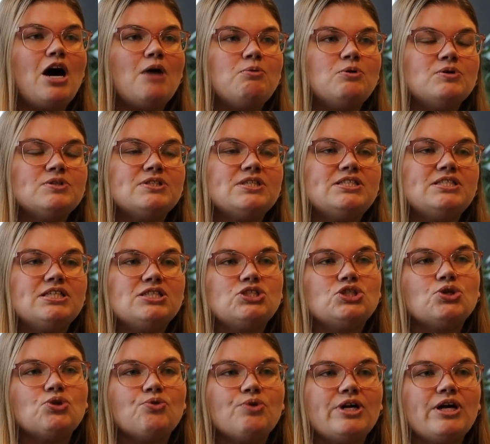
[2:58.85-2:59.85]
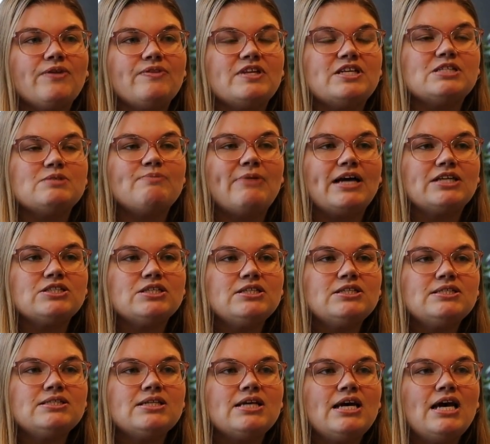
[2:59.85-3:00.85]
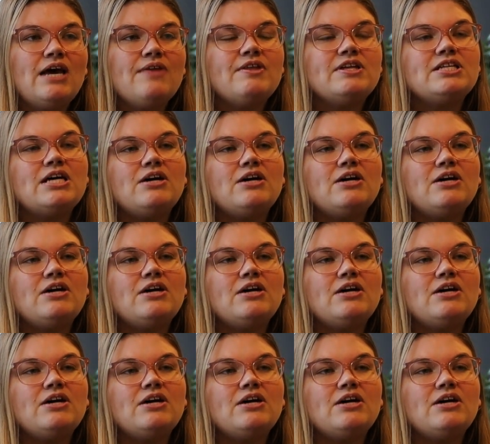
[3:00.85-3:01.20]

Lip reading: couples that disagree on these measures that